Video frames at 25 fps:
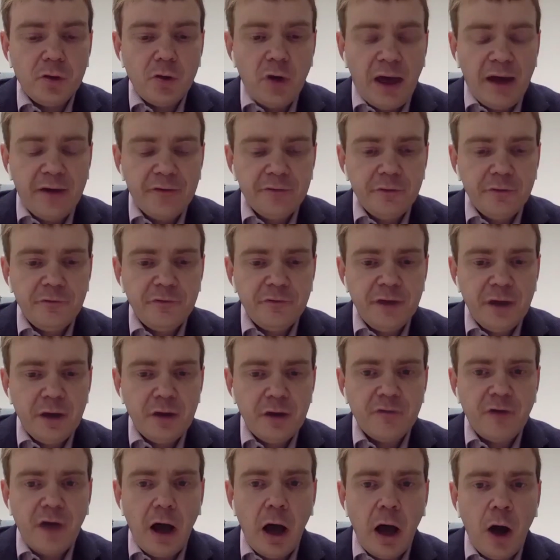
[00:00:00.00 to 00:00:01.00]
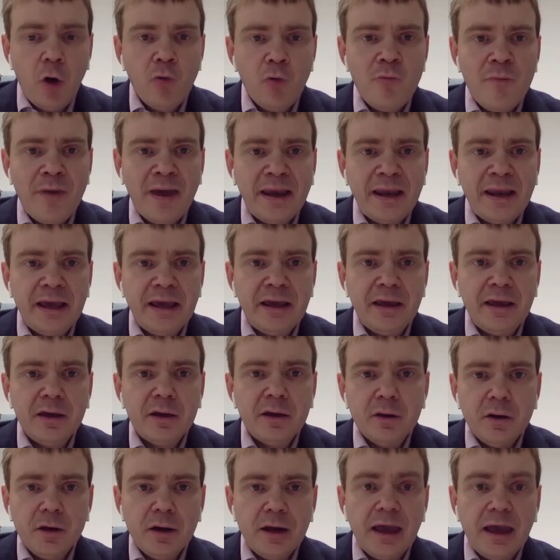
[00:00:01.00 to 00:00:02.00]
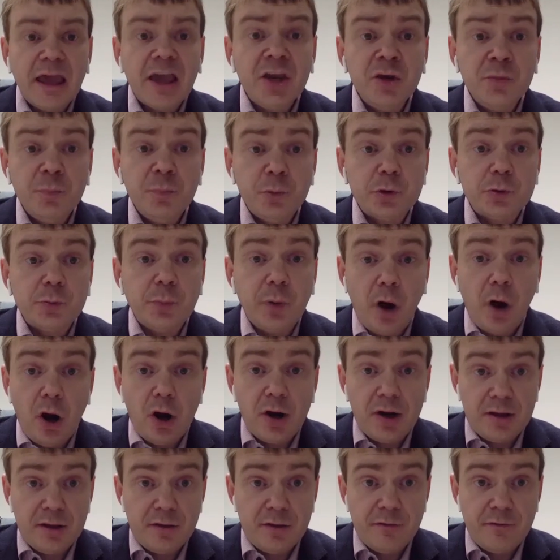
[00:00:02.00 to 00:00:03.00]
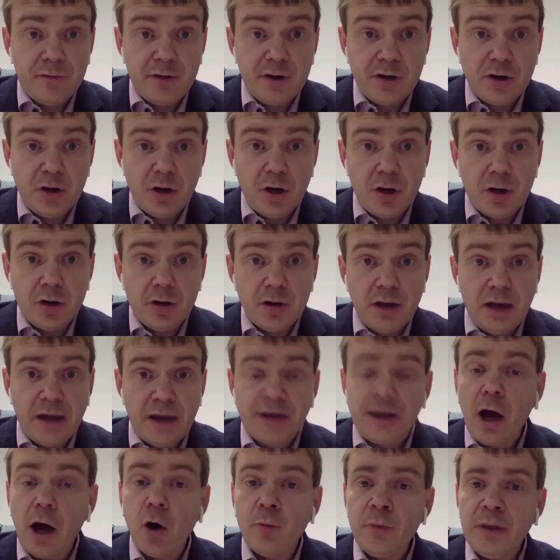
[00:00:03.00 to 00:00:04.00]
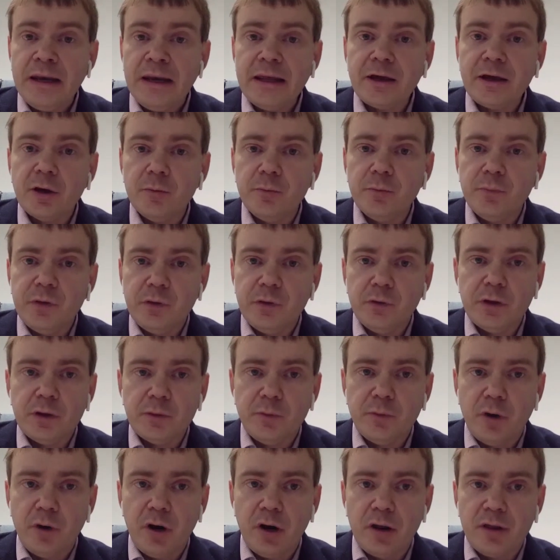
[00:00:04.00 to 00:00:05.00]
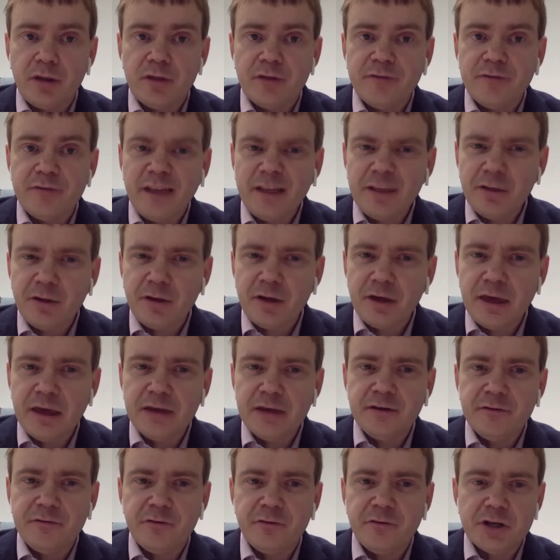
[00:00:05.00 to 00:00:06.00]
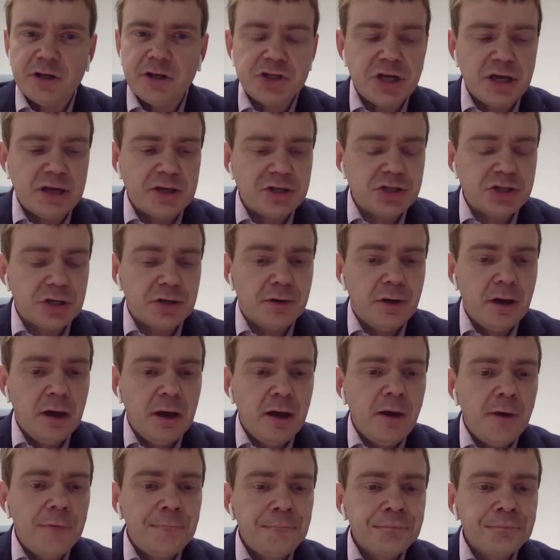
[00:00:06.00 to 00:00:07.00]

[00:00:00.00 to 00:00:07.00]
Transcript: You have to think of how many input parties there are and how many computing parties, and that's a key differentiation.